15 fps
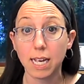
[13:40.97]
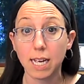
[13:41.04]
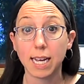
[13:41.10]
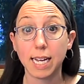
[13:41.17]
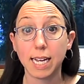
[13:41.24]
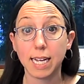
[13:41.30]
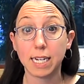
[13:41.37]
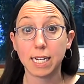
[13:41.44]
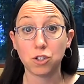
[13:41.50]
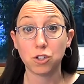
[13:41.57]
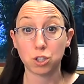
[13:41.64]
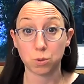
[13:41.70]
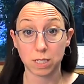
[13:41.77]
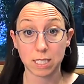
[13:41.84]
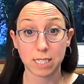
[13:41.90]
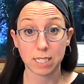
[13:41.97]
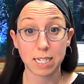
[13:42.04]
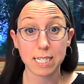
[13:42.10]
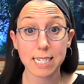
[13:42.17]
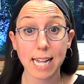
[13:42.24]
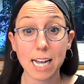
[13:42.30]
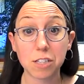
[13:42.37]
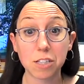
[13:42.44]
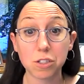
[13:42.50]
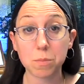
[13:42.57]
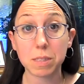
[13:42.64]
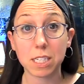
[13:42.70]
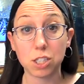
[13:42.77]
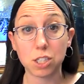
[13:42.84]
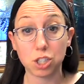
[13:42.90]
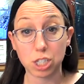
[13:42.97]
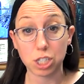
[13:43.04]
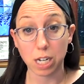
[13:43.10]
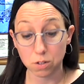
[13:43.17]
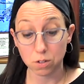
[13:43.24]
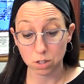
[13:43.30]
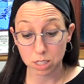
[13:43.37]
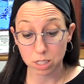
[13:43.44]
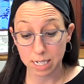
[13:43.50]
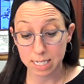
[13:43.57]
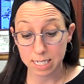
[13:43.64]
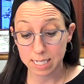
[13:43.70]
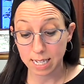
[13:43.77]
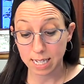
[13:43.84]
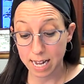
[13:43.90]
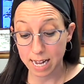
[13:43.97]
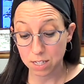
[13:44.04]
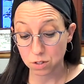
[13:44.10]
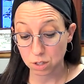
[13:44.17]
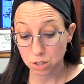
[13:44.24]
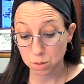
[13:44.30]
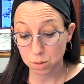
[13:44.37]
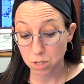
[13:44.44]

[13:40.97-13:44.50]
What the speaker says: in Jewish studies classrooms, in general studies classrooms,